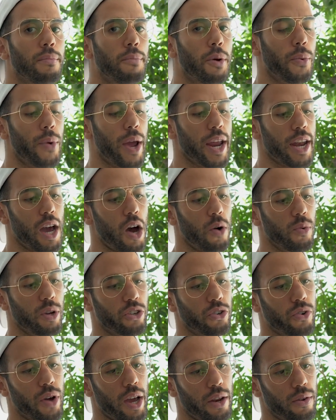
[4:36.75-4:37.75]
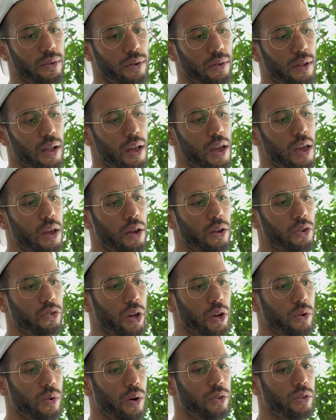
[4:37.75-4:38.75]
but right now we're trying
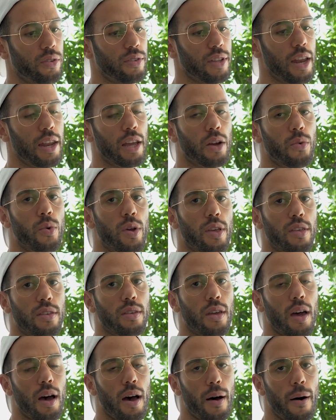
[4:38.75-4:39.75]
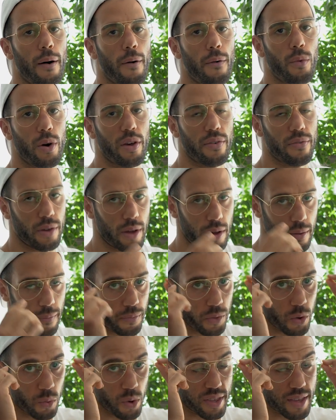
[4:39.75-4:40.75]
to understand it
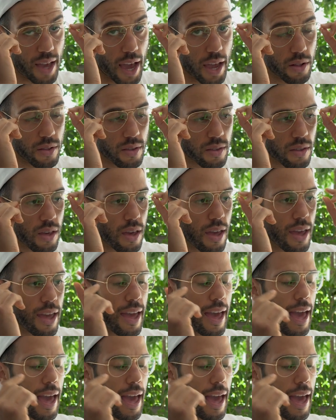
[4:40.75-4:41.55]
with science.